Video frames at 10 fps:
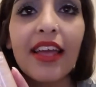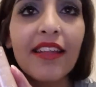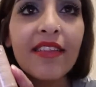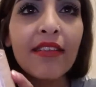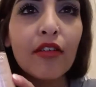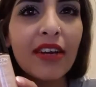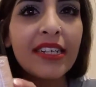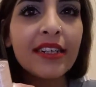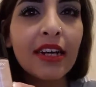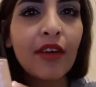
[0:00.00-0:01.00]
it's
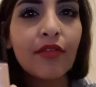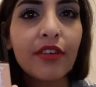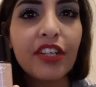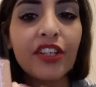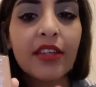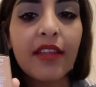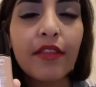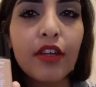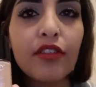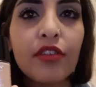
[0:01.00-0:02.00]
greater coverage than
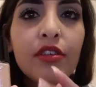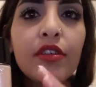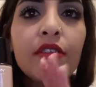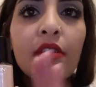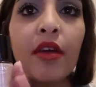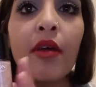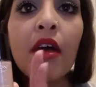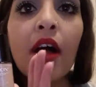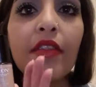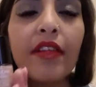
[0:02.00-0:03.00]
those two. So I
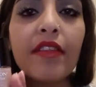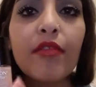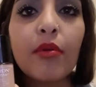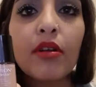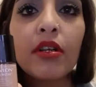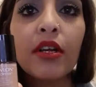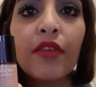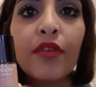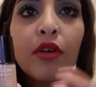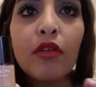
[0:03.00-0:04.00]
think this one,
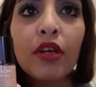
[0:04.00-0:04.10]
if you're